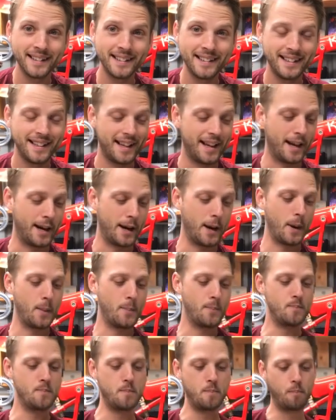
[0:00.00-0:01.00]

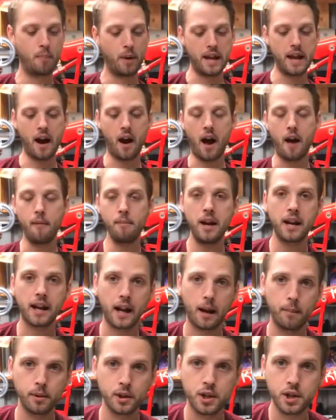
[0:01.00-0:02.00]
But yeah, I have made a
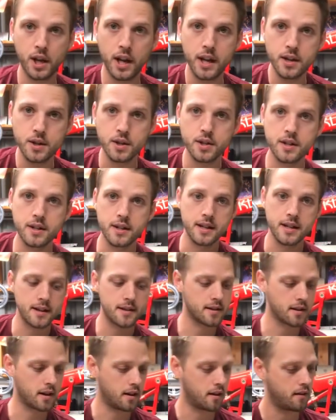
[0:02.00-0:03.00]
couple of changes to
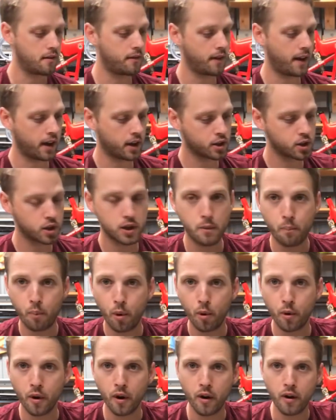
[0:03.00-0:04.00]
this. I've actually
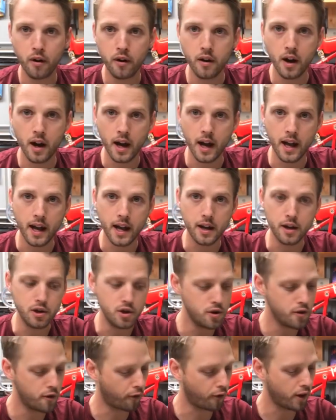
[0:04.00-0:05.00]
put on a
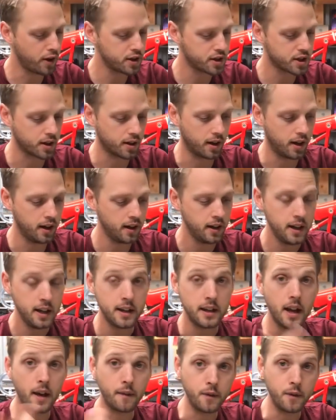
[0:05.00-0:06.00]
new front tyre.
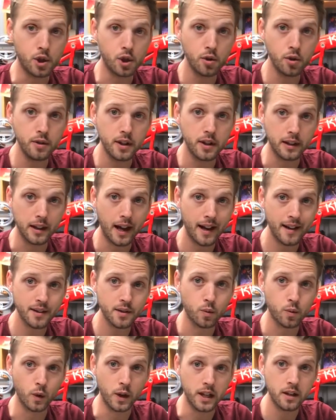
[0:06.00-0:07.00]
Now, if you tuned in
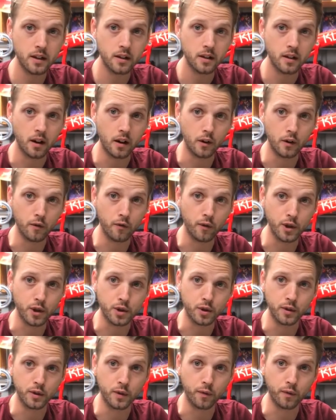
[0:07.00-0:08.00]
last week on Fresh
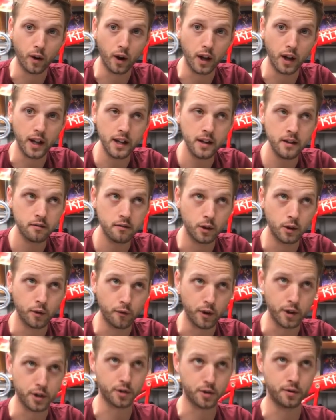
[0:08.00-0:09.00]
Goods Friday or
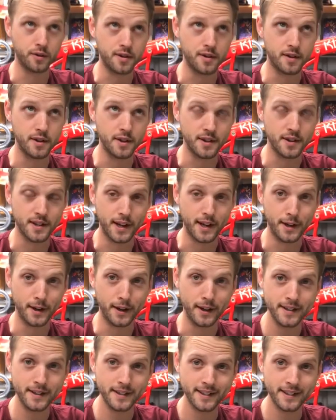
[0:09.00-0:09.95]
Fresh Goods Thursday night,